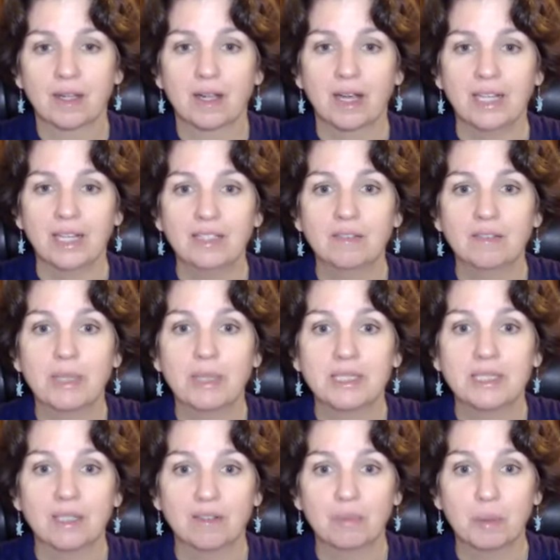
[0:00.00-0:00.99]
I give
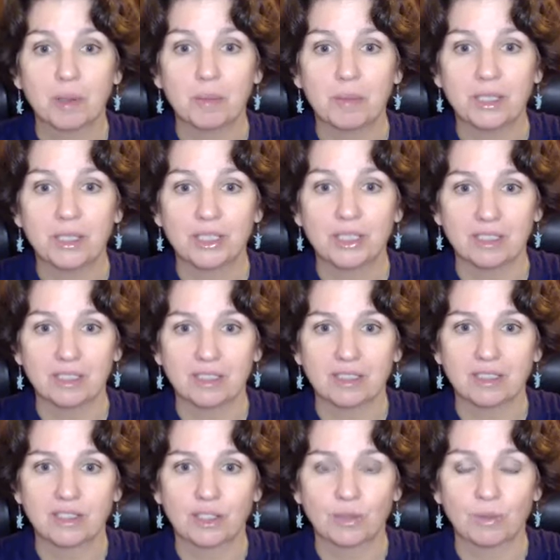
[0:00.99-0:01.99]
myself permission
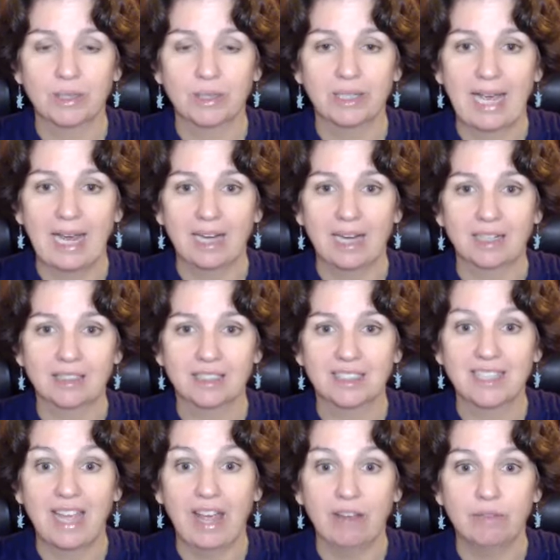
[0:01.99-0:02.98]
to
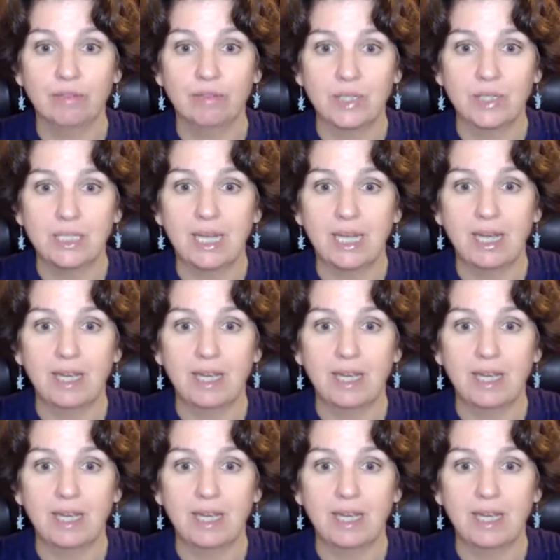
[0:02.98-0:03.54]
relax every day.